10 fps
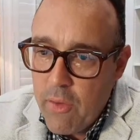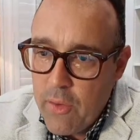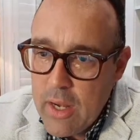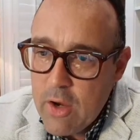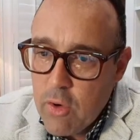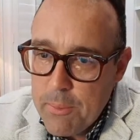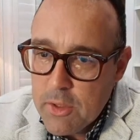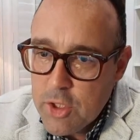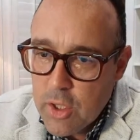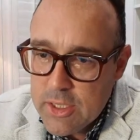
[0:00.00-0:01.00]
Are there any
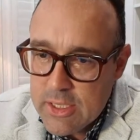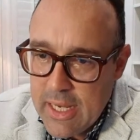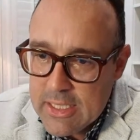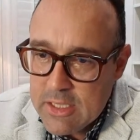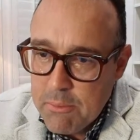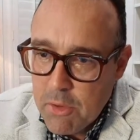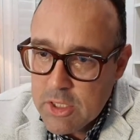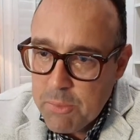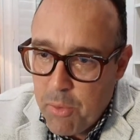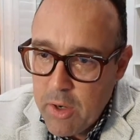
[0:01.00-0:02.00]
criminal charges against him? Most
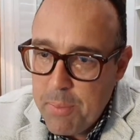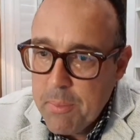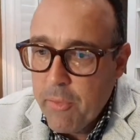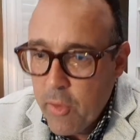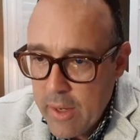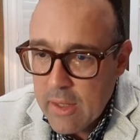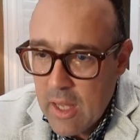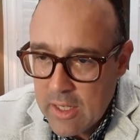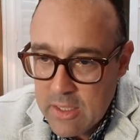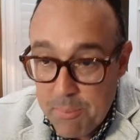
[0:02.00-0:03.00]
deported people don't get
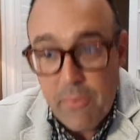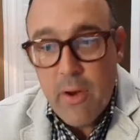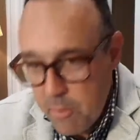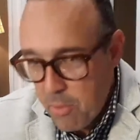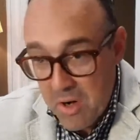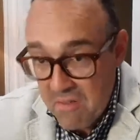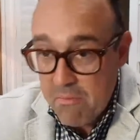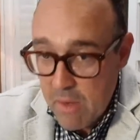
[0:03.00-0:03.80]
locked up when they're deported.